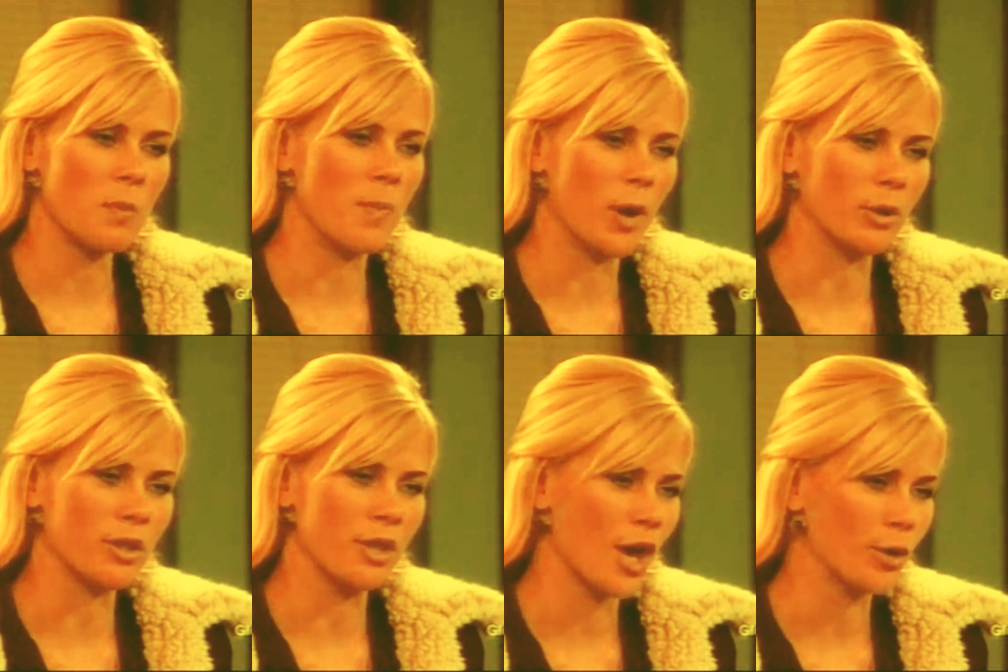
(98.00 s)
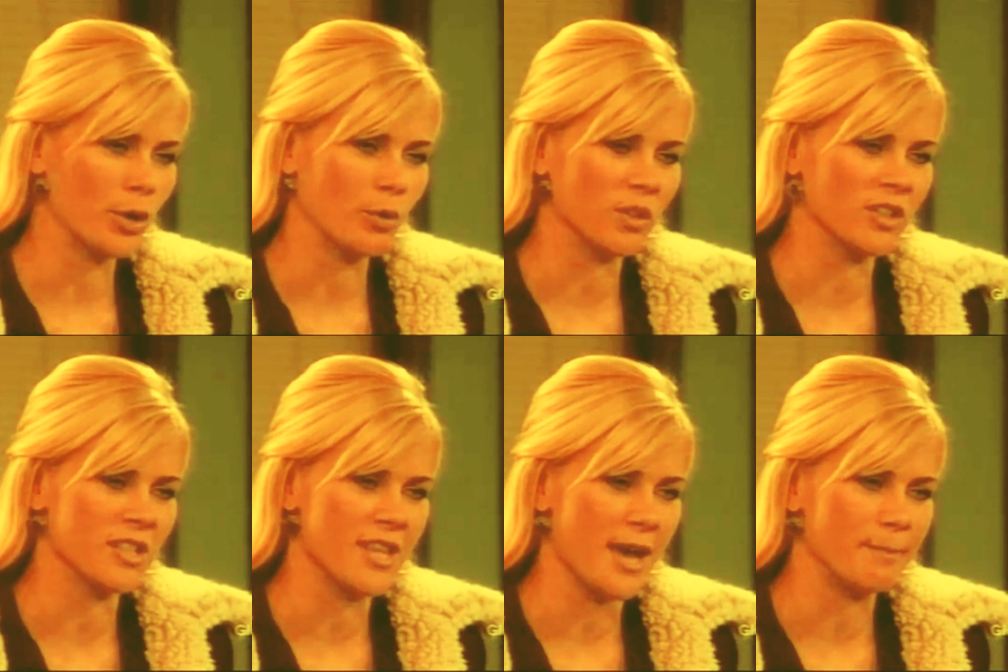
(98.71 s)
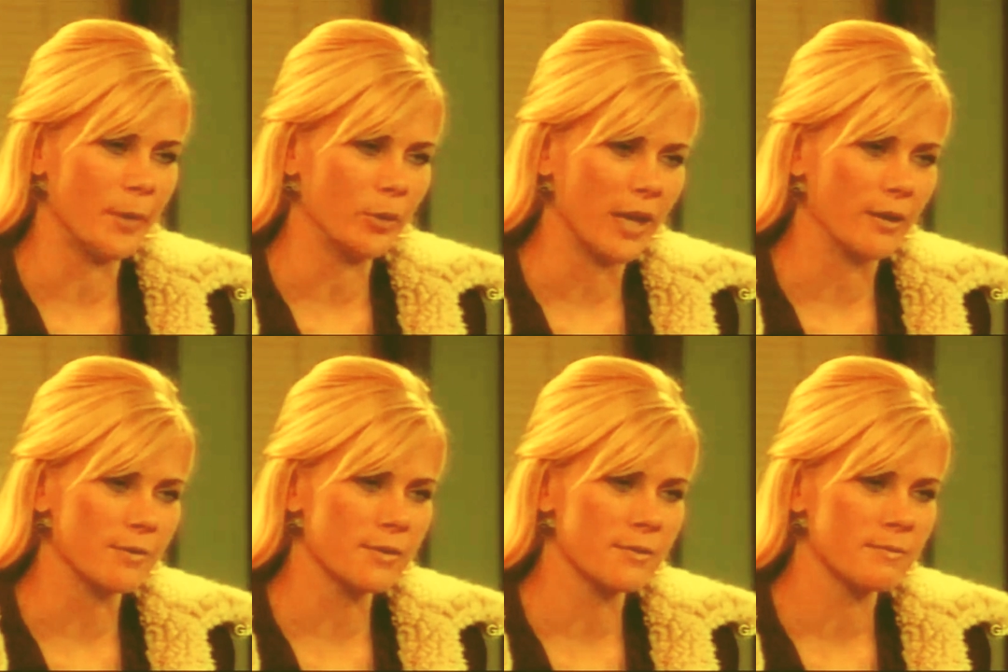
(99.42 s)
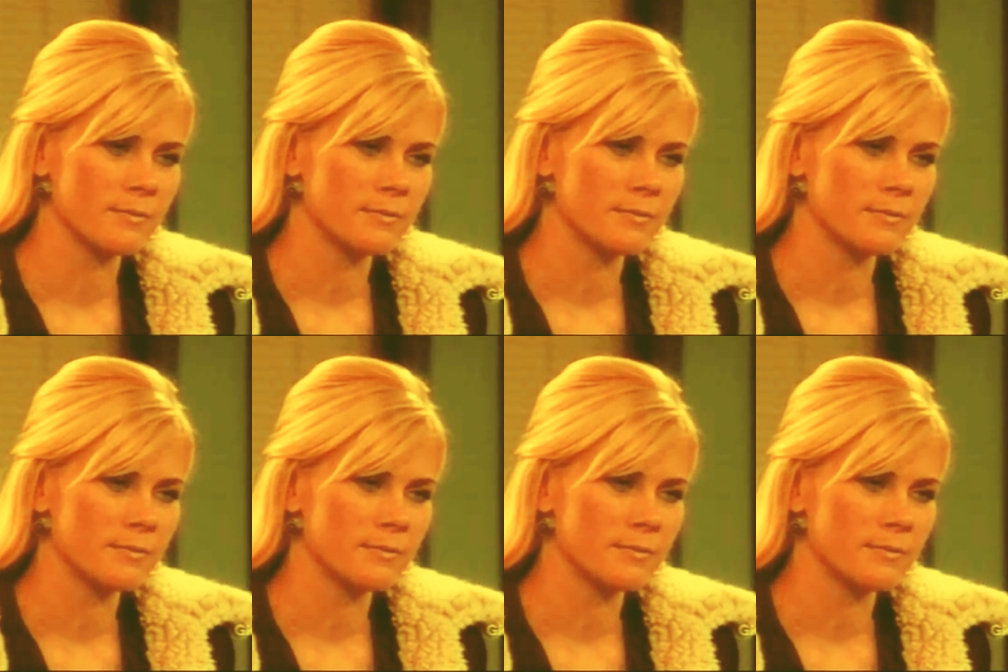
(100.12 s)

We both know you were in that boathouse.